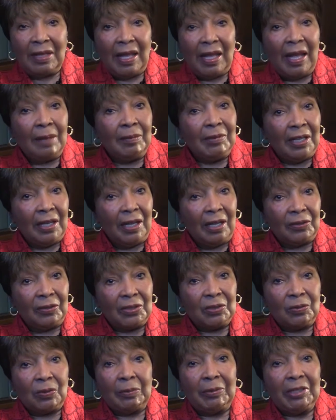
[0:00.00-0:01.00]
I'm
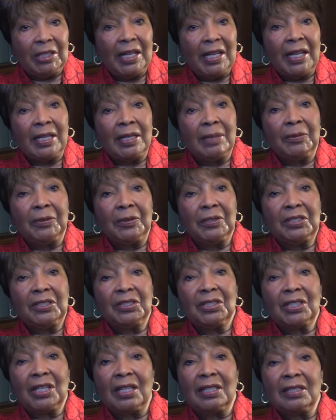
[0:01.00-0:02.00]
Congresswoman Bernice
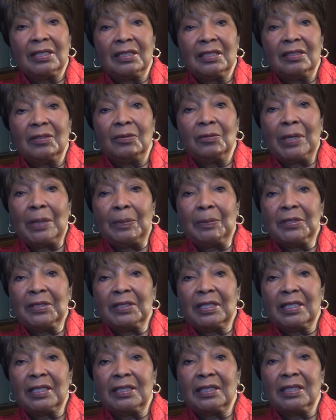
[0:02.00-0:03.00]
Johnson,
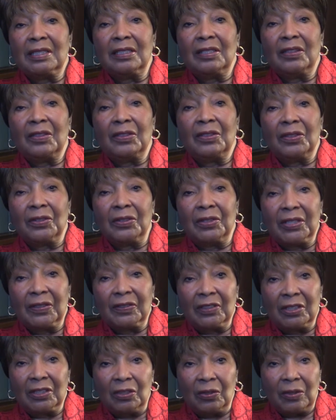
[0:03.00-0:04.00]
representing the
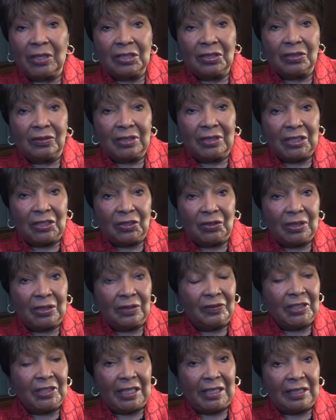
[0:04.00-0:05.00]
30th Congressional District
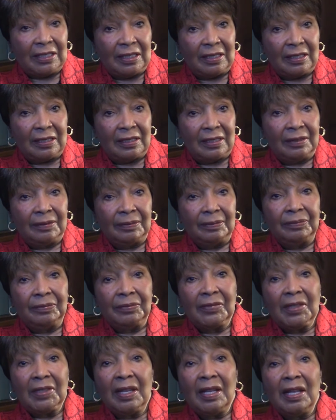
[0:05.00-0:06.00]
of Texas.
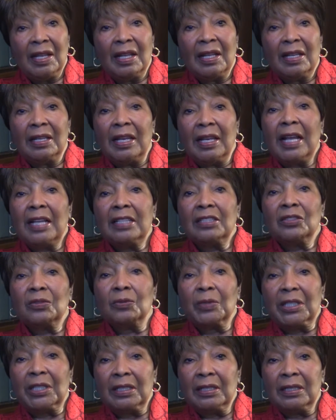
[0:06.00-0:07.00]
Last
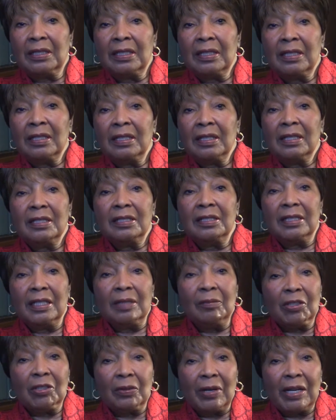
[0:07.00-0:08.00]
week,
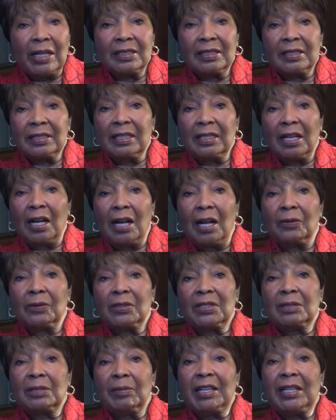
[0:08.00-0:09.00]
Democrats in
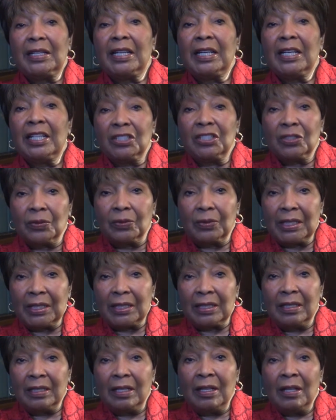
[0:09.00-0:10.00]
Congress made
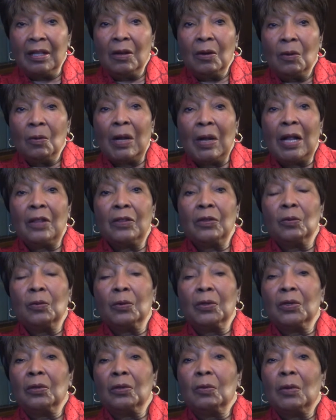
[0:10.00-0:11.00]
history while the
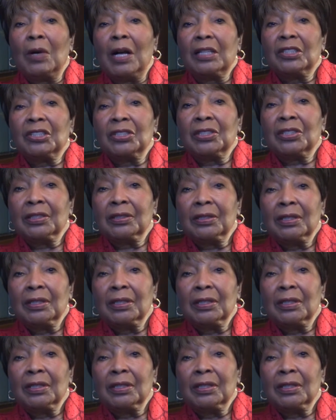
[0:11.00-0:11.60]
world watched.